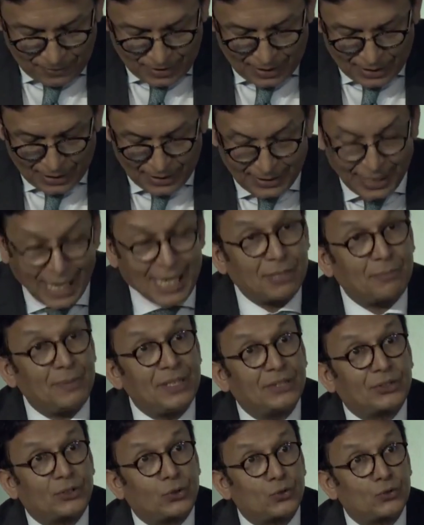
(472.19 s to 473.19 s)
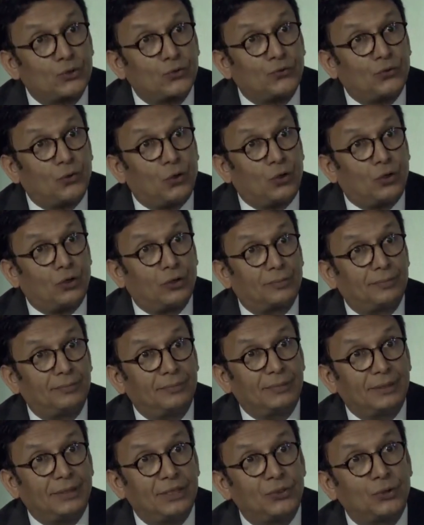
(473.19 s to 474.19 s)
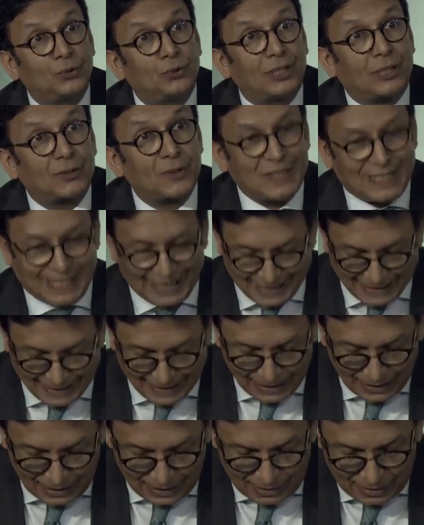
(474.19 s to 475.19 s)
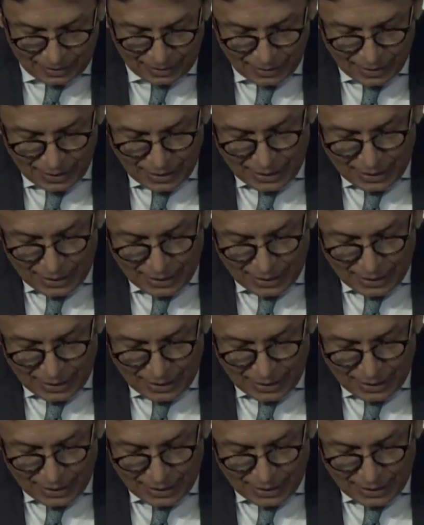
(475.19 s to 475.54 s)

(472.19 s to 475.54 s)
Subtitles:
It has been transformed in 2016